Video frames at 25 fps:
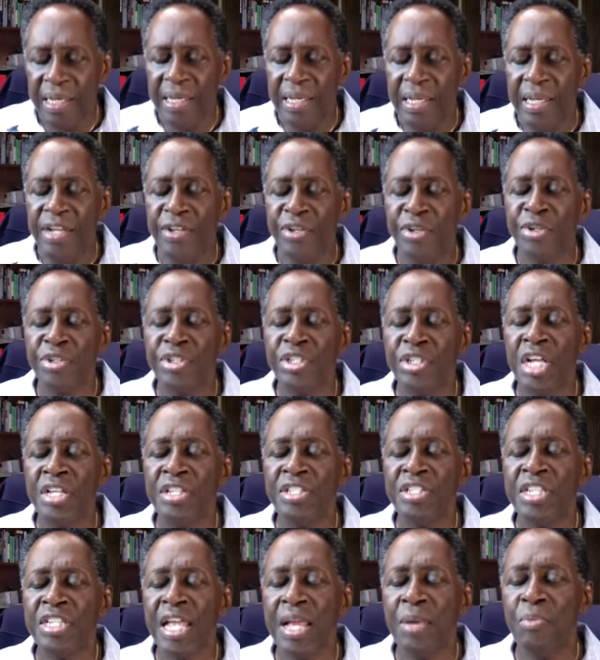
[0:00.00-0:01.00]
In your
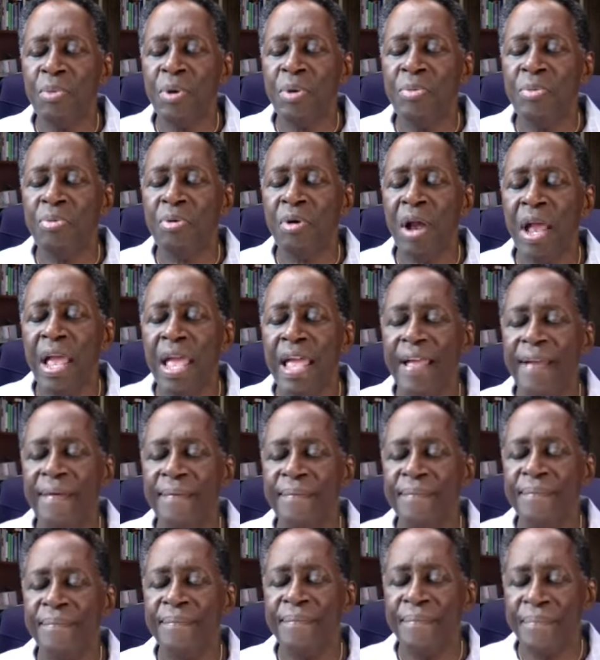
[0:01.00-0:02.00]
Son's name we pray.
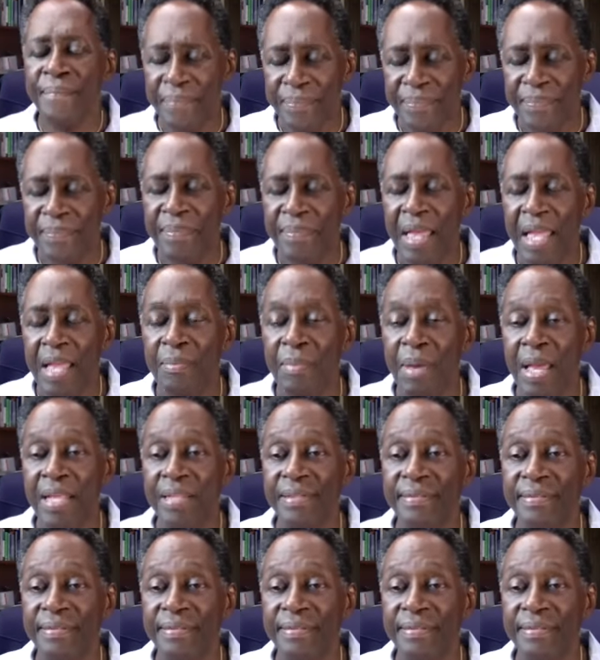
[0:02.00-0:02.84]
Amen.